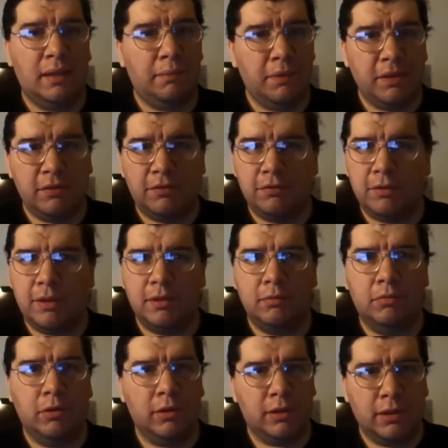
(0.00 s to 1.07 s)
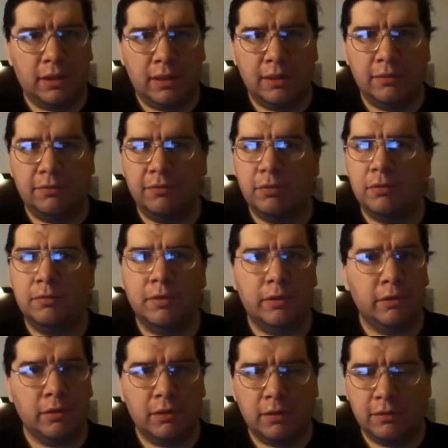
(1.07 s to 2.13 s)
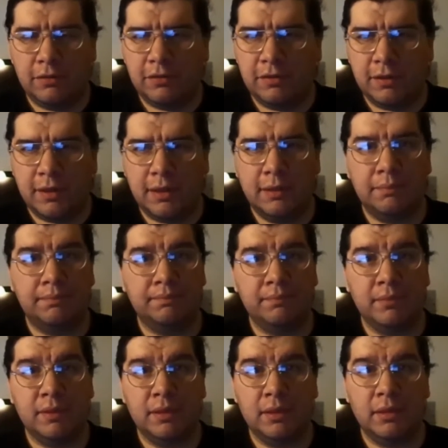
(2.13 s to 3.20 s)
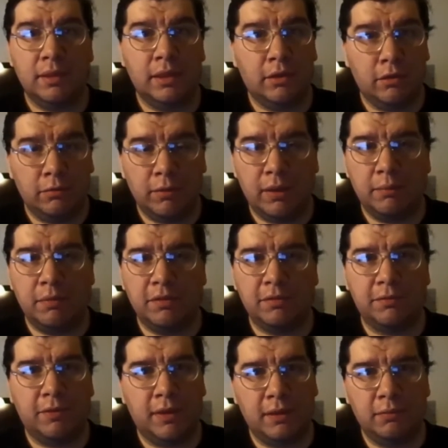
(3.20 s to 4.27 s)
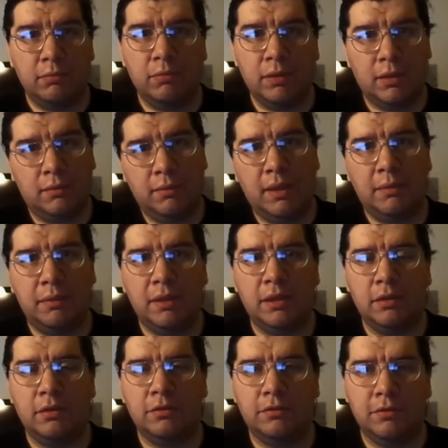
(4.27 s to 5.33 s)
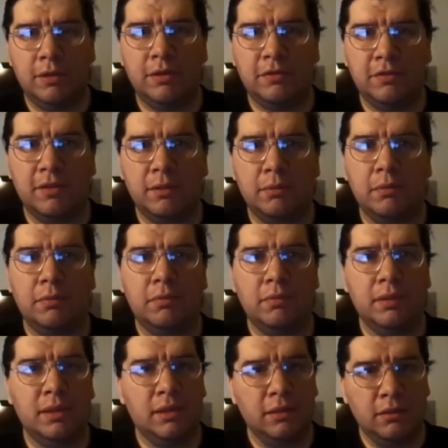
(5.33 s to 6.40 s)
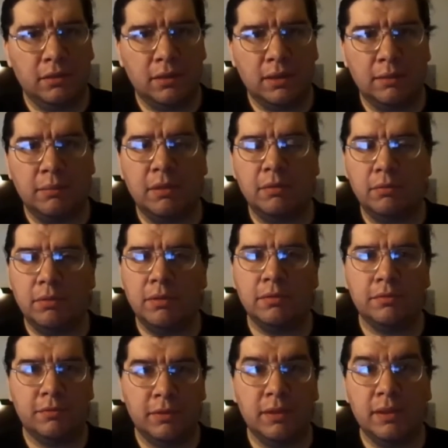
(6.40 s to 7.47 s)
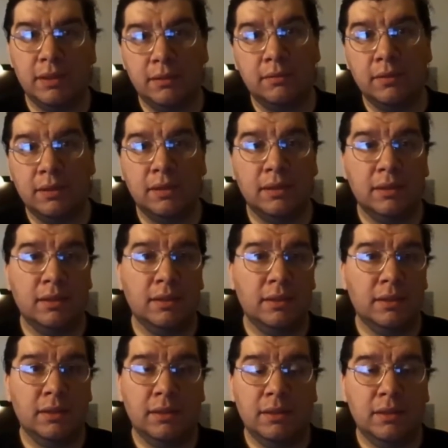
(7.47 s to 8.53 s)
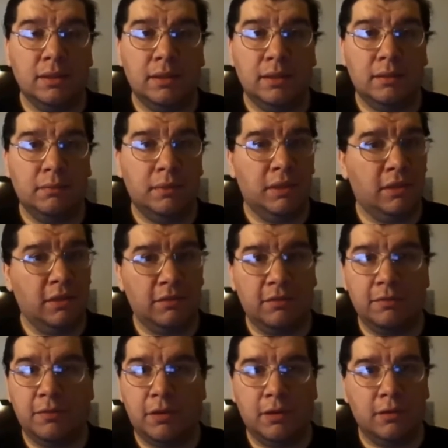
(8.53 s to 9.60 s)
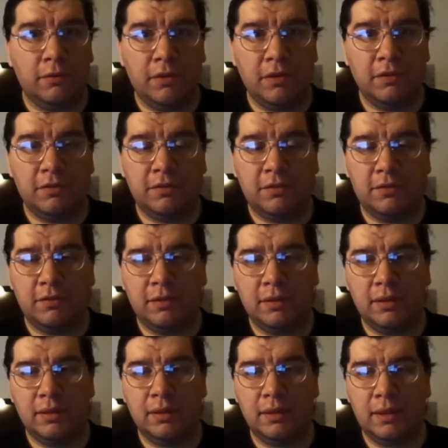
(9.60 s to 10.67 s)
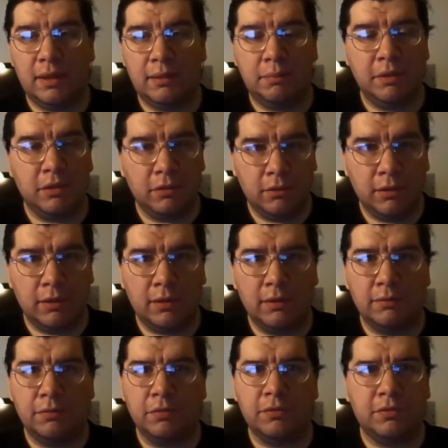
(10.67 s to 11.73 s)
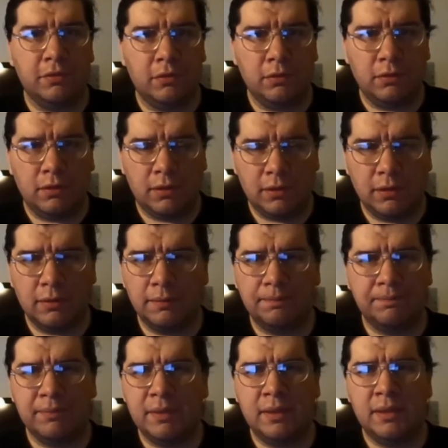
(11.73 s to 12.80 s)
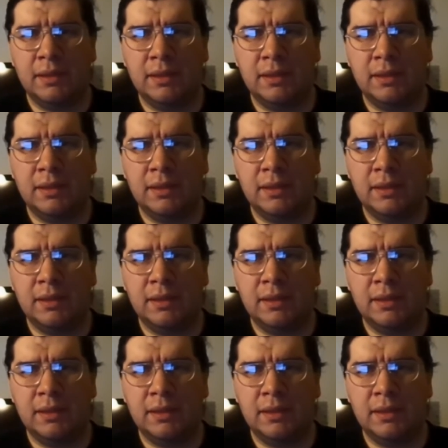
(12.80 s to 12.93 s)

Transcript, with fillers: they've been trying to work on it for a very long time. You know, Harold Ramis thought, well, maybe he'll try to see what he can come up with. And then, because of all this had been going on for so long,